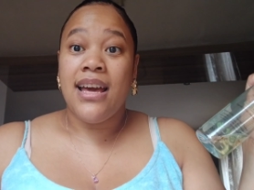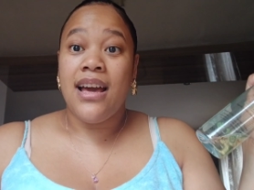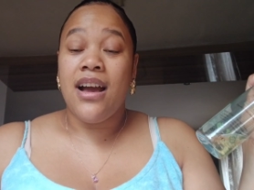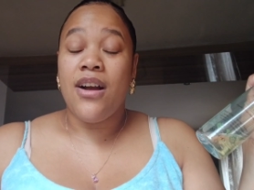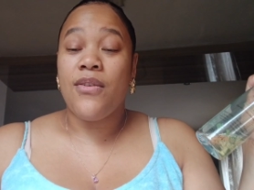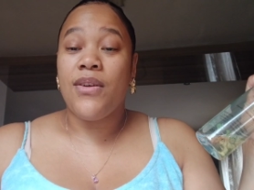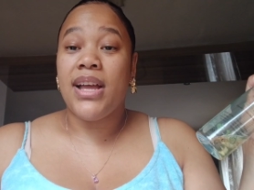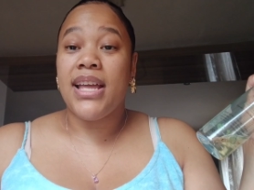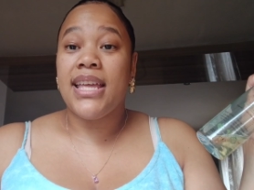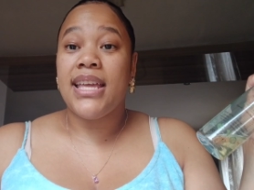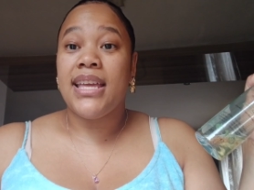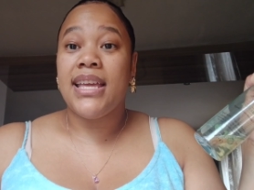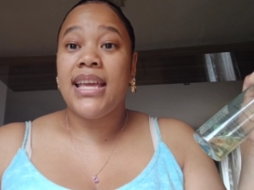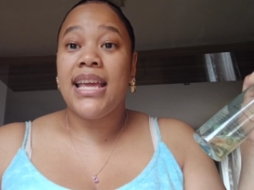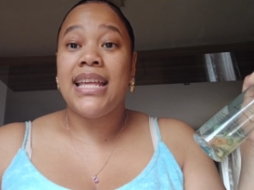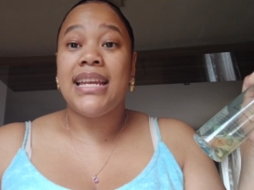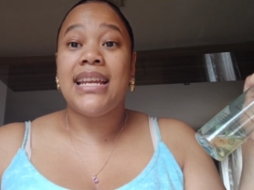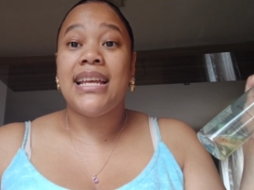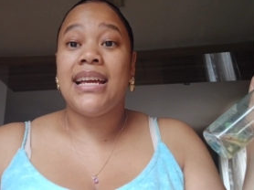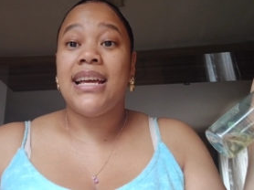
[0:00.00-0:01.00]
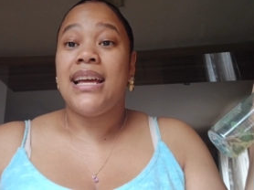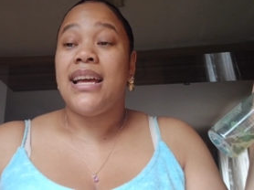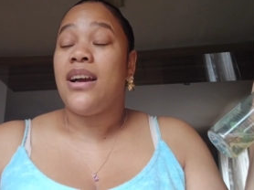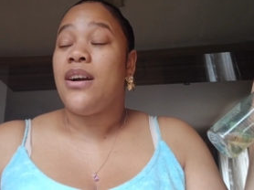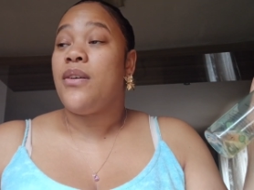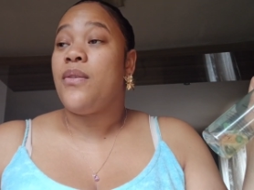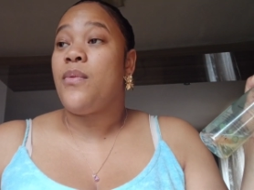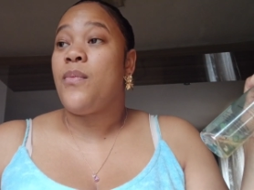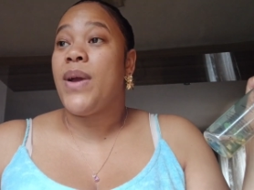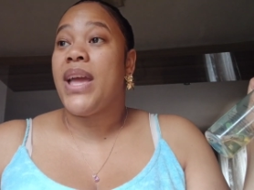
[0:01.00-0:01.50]
okay And
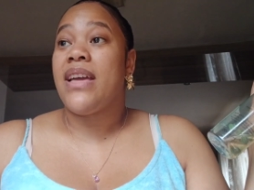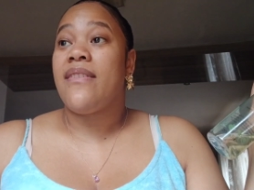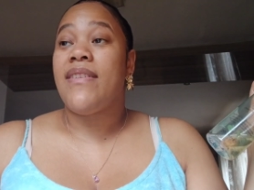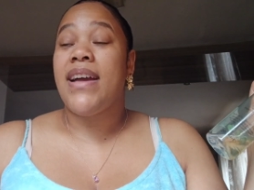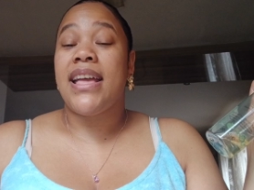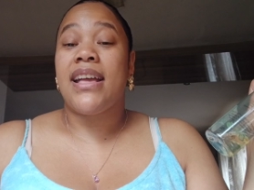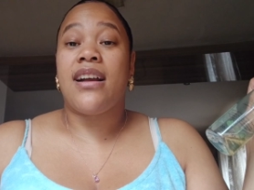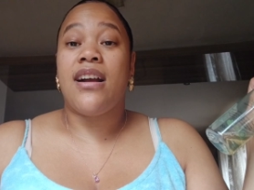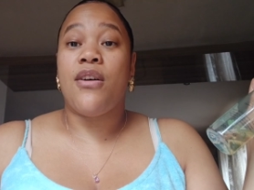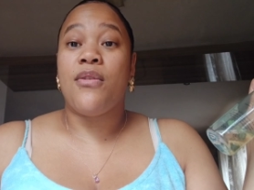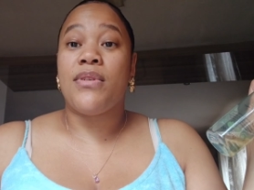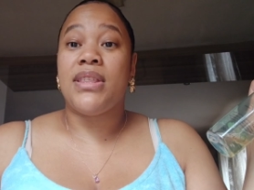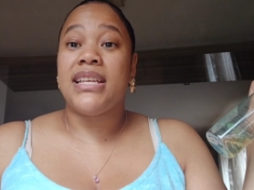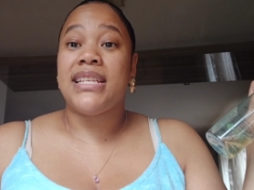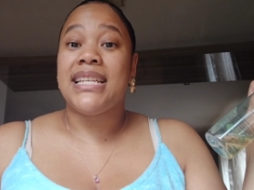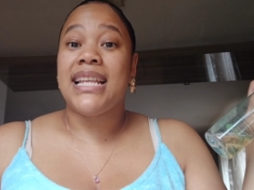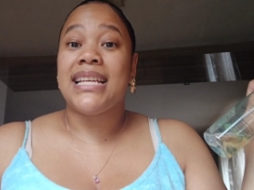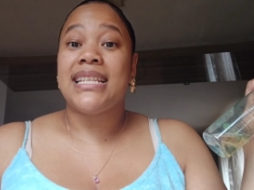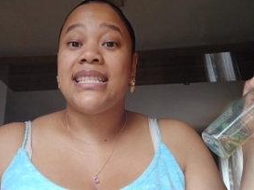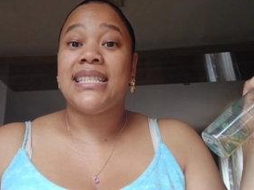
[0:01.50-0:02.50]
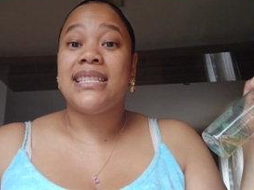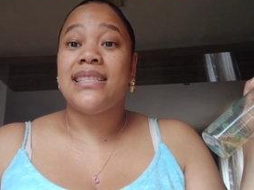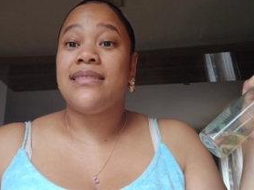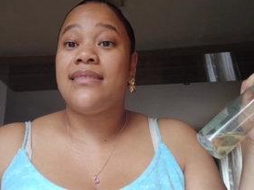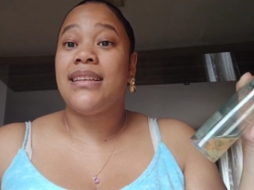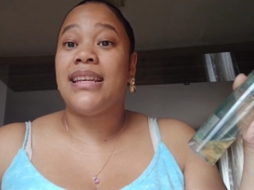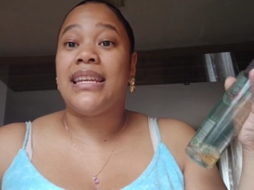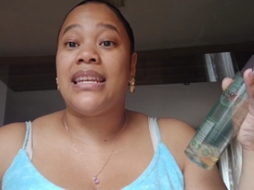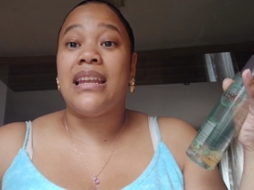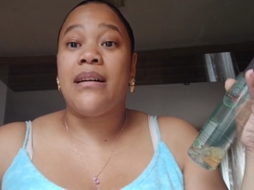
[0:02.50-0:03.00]
wherever i go there's like
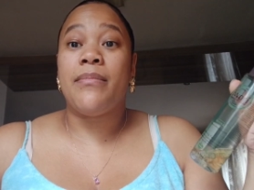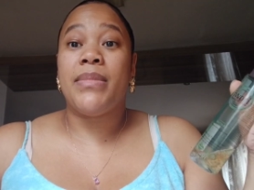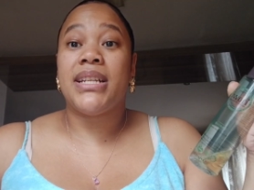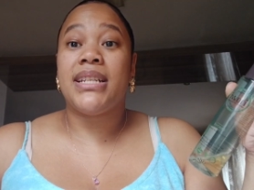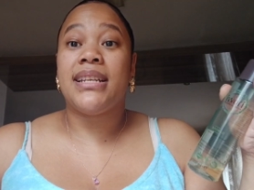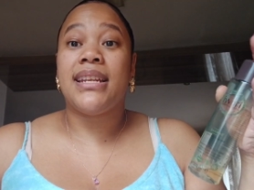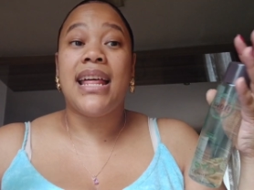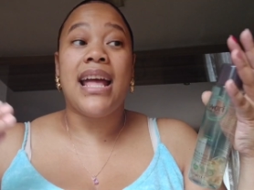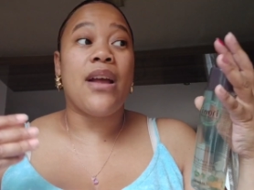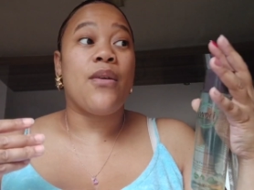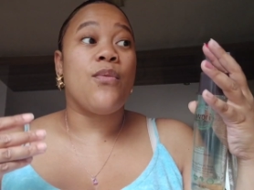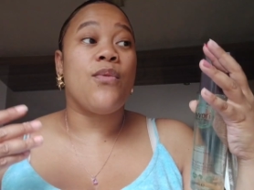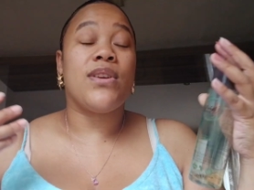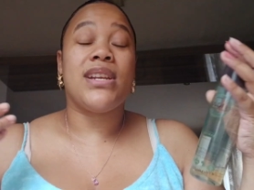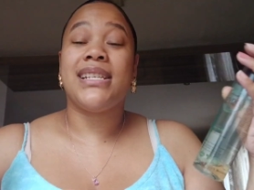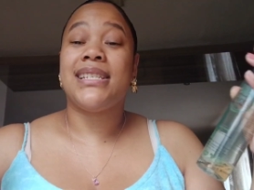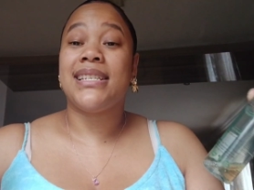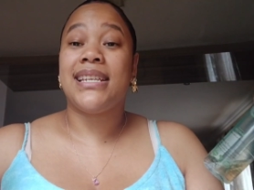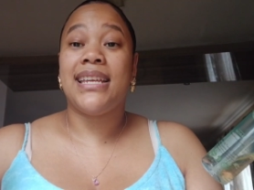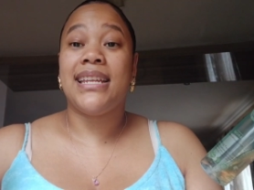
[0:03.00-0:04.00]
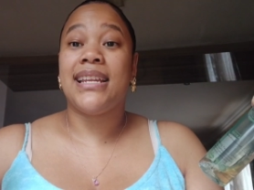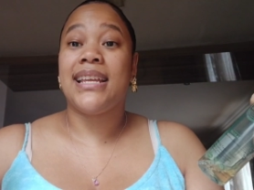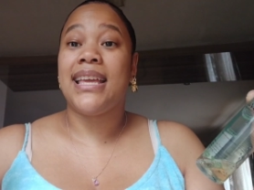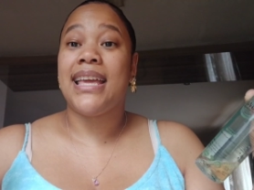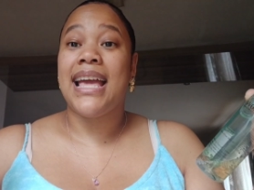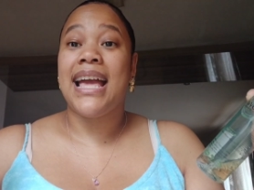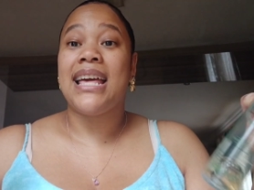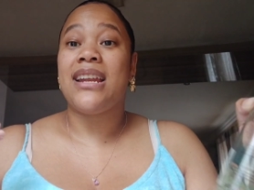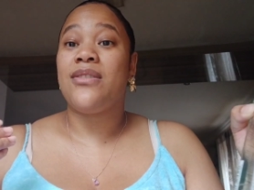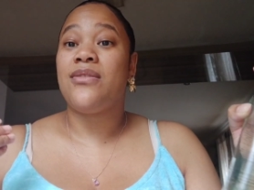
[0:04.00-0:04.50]
limited iwori
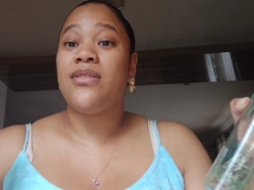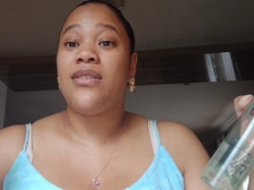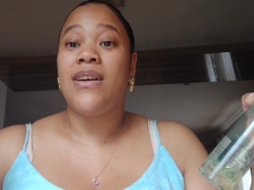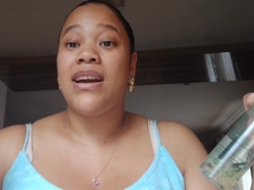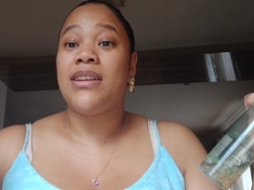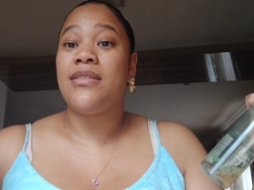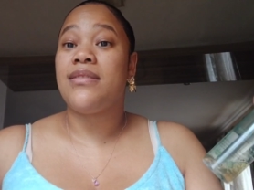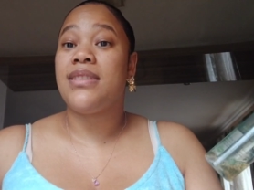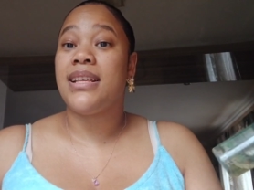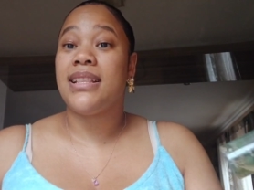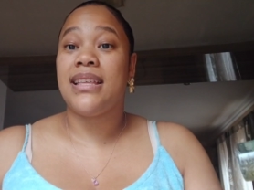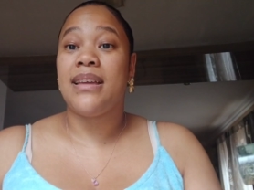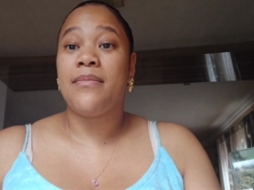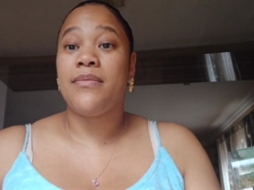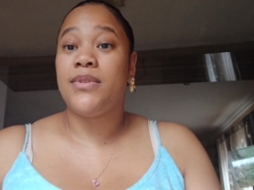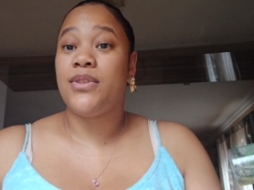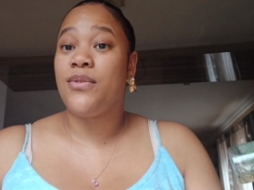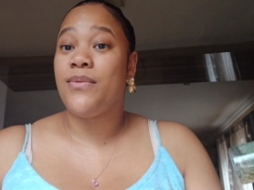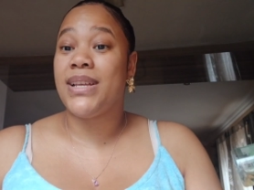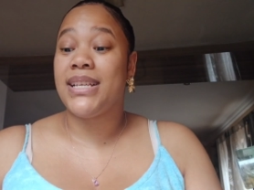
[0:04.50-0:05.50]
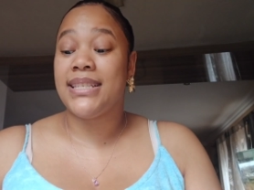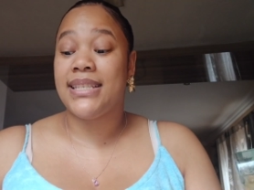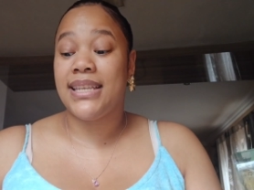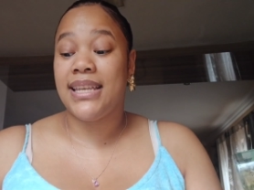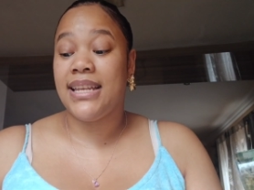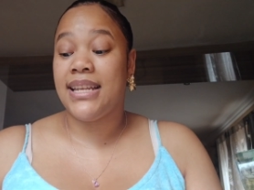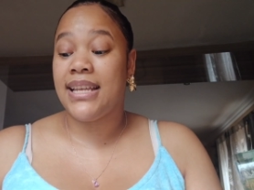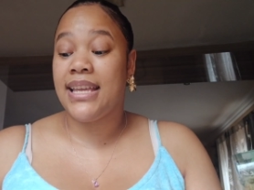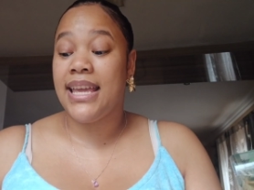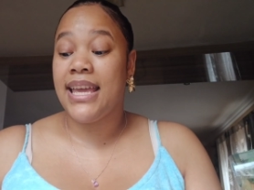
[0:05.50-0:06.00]
skincare i don't know i don't think they're doing
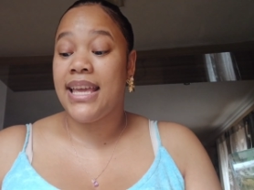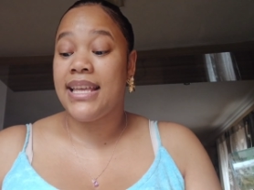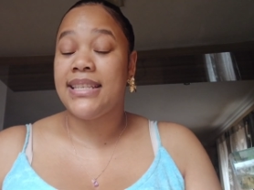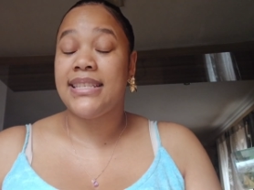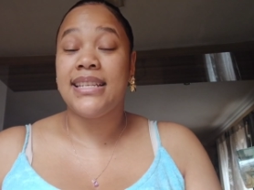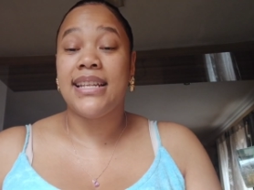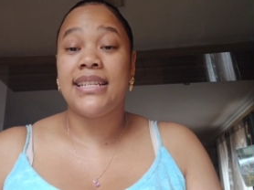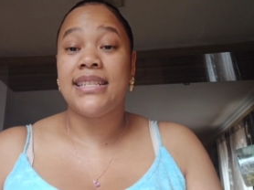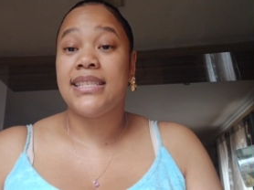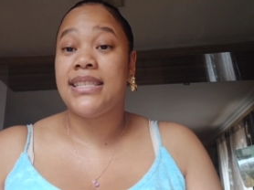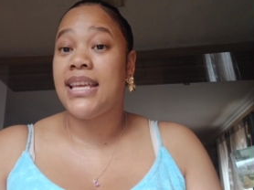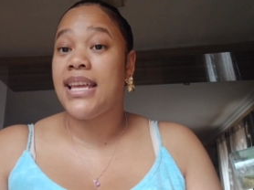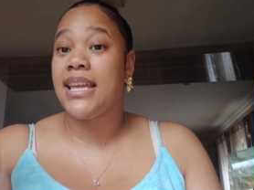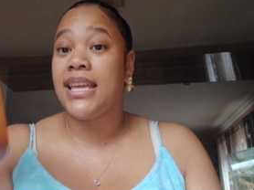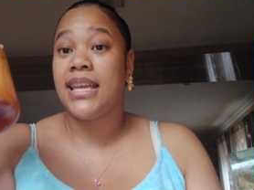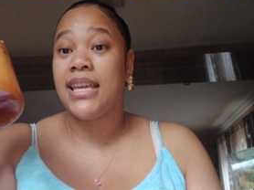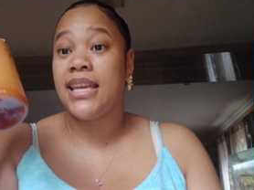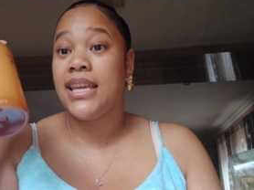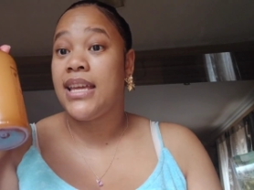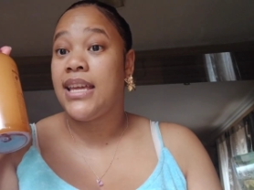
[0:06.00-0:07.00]
skincare since they